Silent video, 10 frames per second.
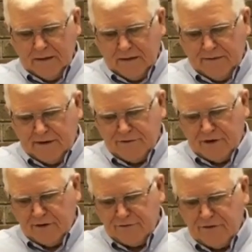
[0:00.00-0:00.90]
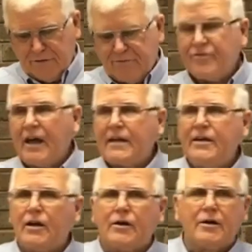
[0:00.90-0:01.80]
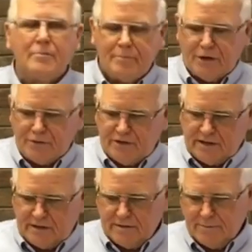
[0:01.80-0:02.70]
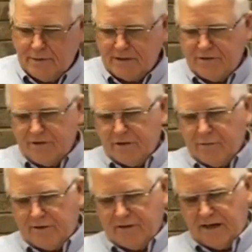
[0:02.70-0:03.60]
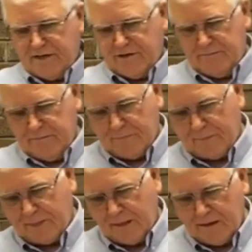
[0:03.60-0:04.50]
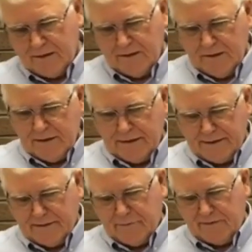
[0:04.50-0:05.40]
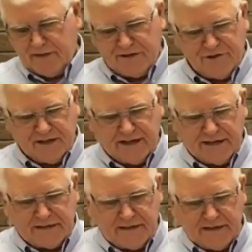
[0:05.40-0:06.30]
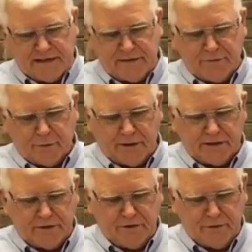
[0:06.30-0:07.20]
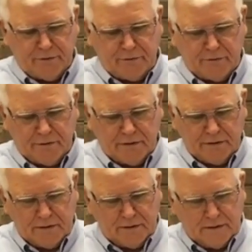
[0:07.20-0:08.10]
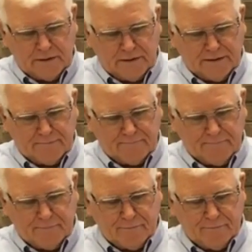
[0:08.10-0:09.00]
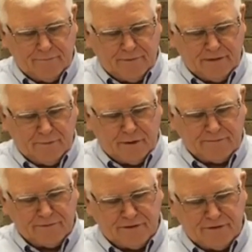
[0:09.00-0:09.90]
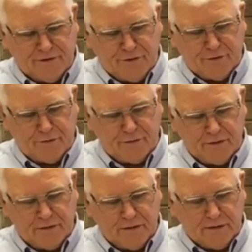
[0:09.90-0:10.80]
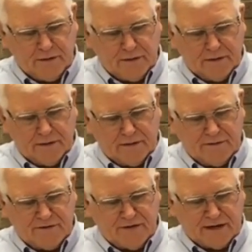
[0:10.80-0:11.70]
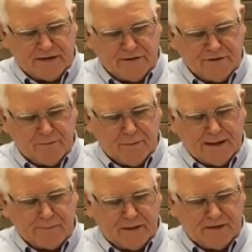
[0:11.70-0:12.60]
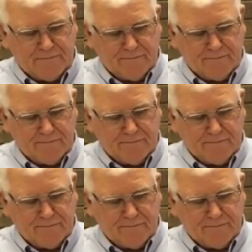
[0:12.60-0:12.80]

There is also secular music mentioned in Revelation. Uh, Revelation 18:22, uh, in reference to uh, the sounds in Babylon.